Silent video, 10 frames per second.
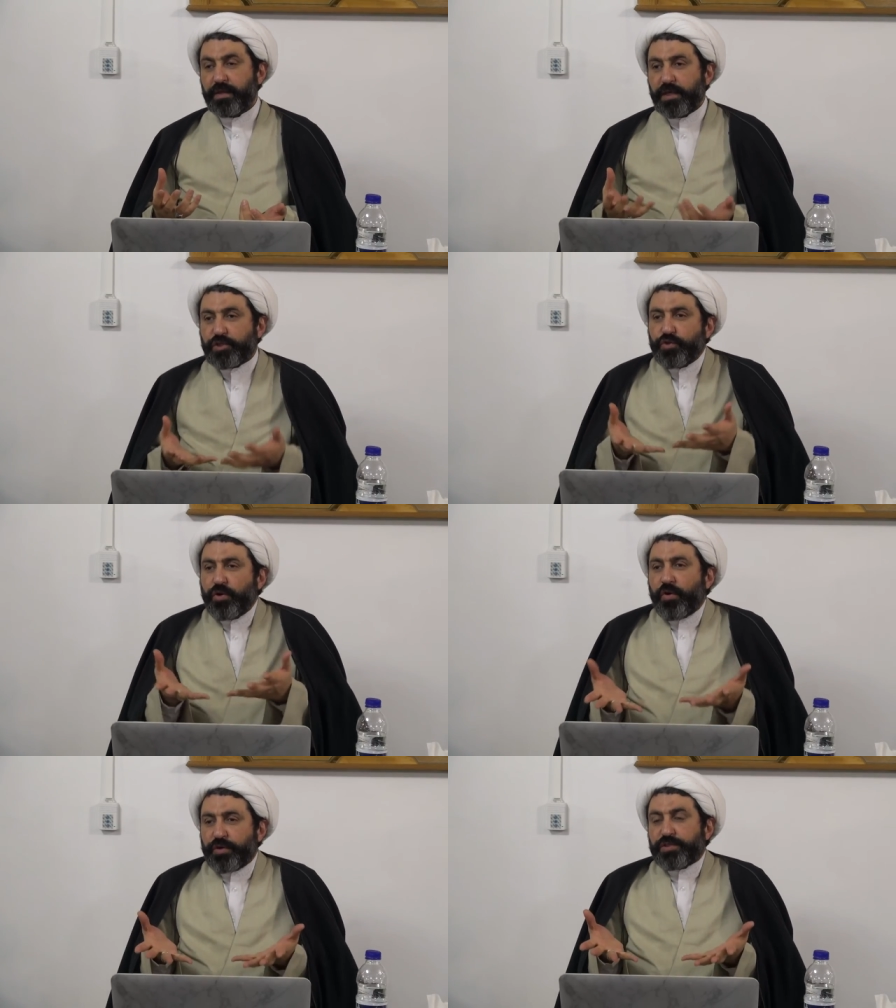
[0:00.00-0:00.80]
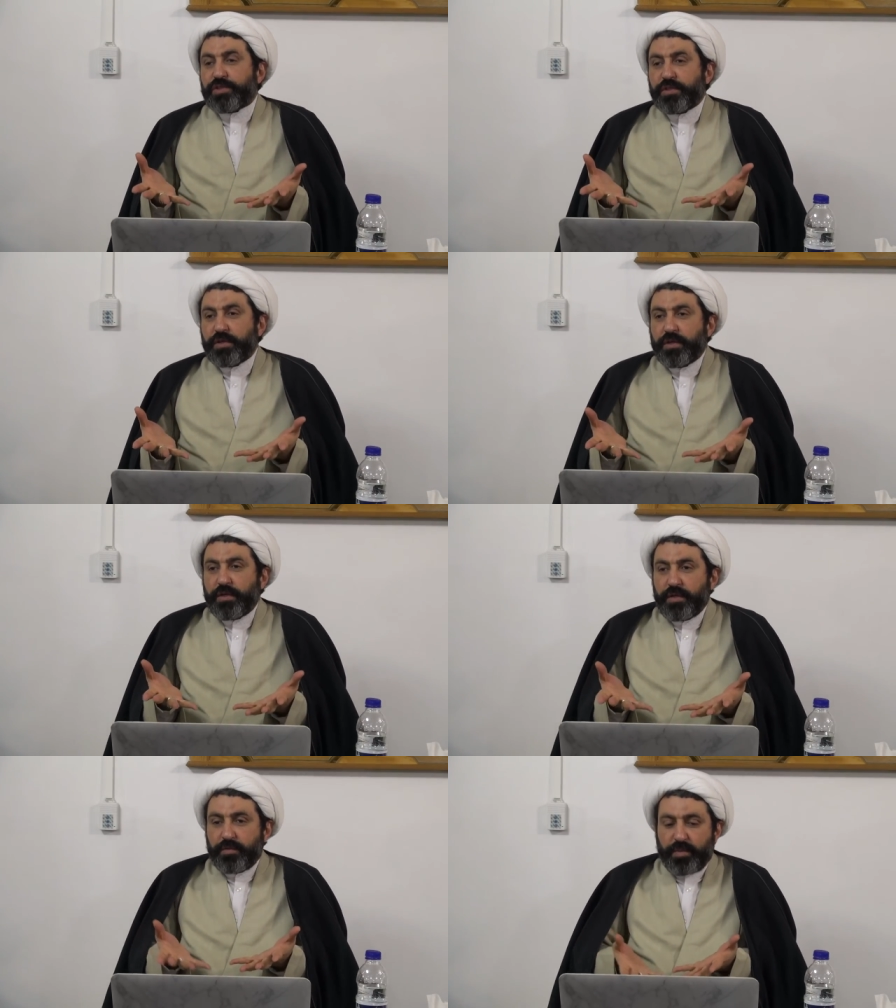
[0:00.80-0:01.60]
It's yours,
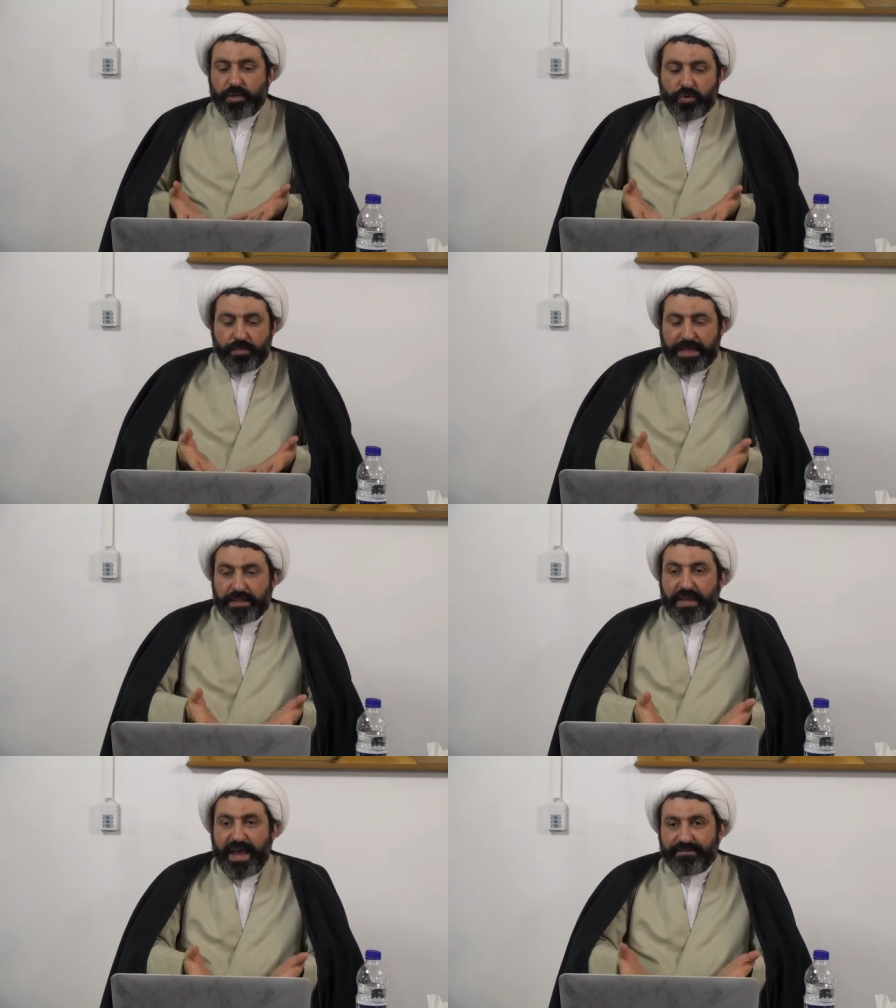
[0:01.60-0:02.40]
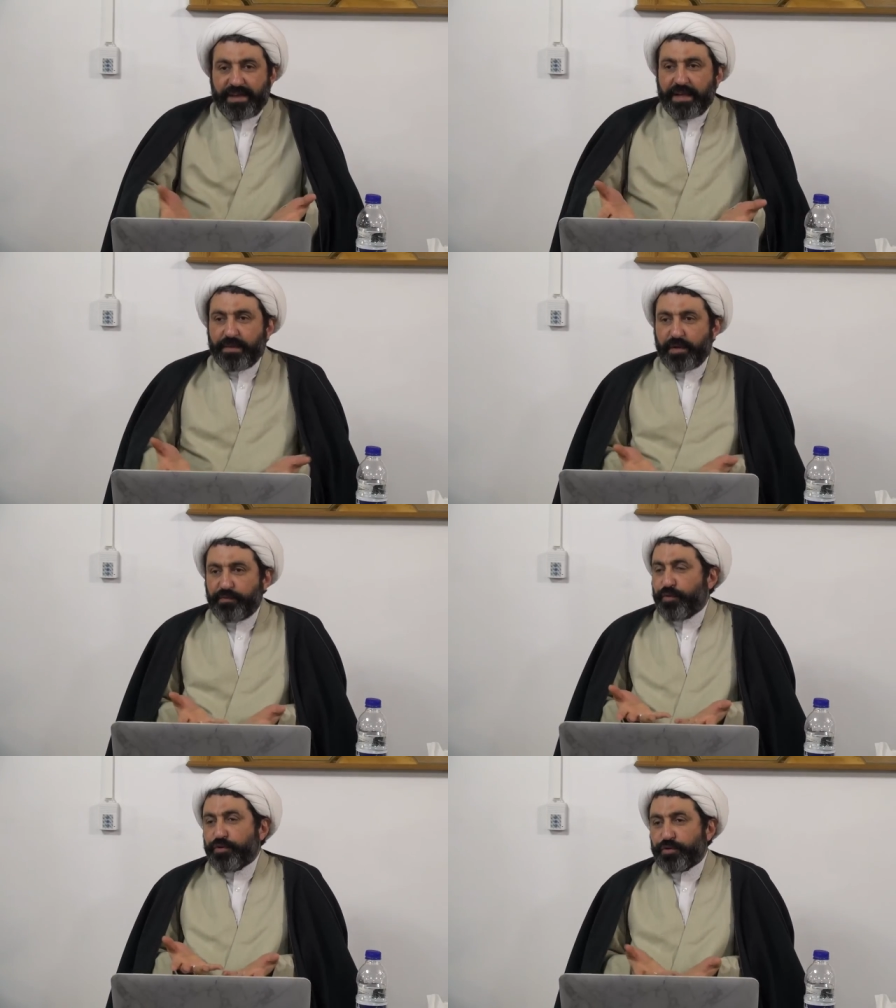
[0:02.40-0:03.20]
but you made it available
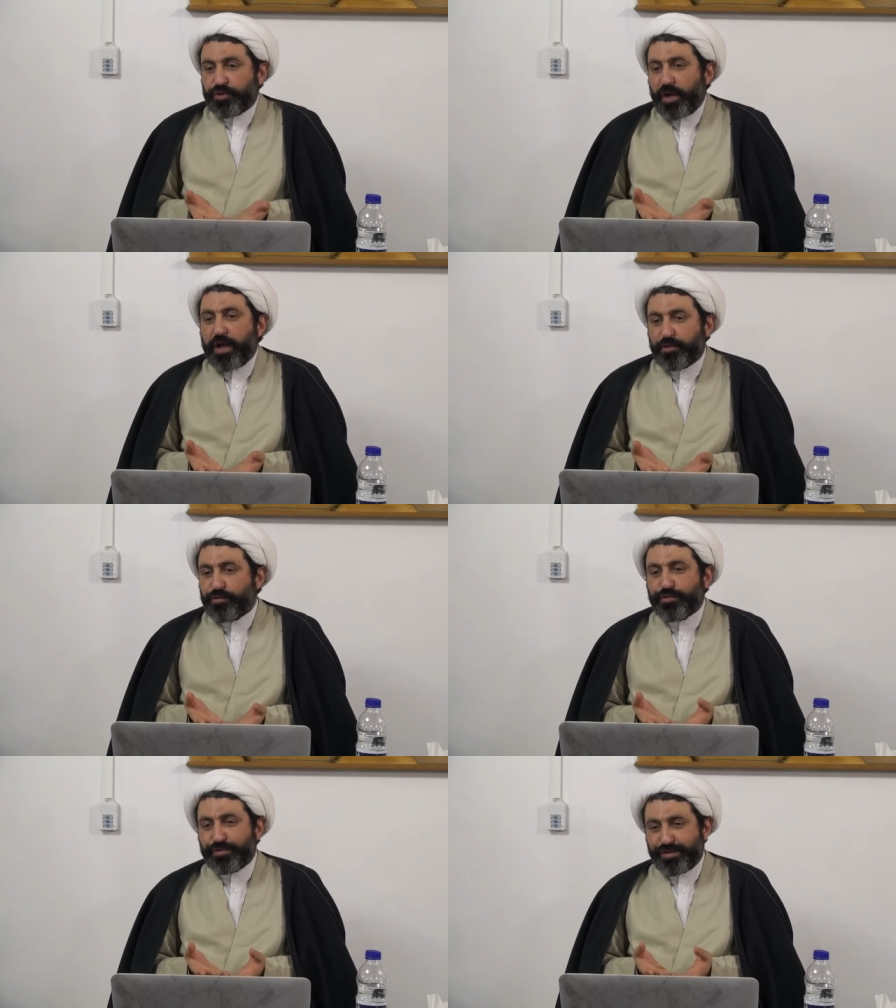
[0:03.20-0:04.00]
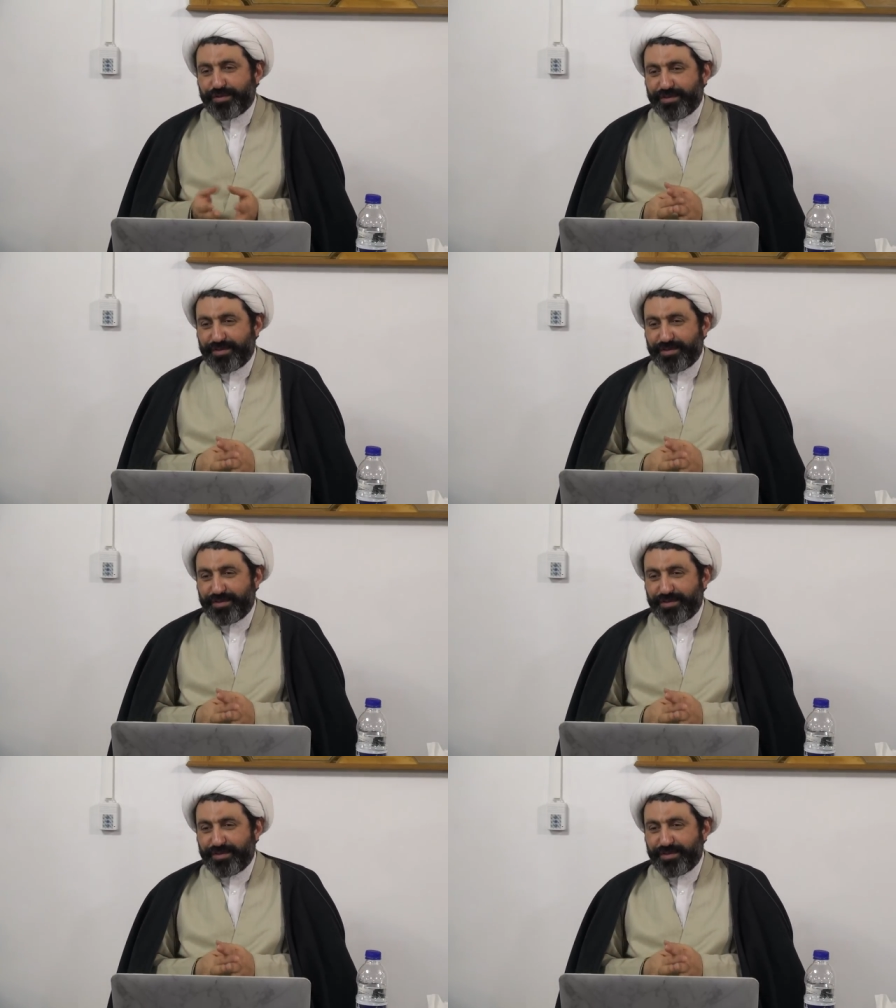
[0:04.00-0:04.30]
for your child to use.